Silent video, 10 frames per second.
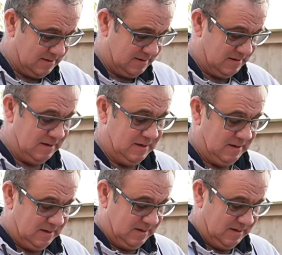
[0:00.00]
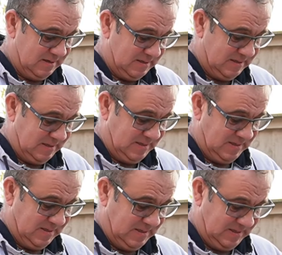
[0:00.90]

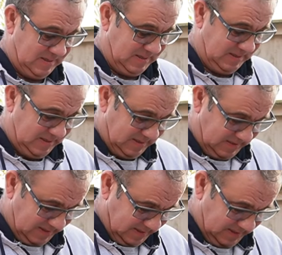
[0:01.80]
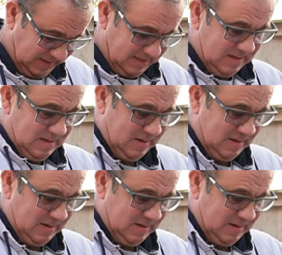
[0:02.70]
[no speech]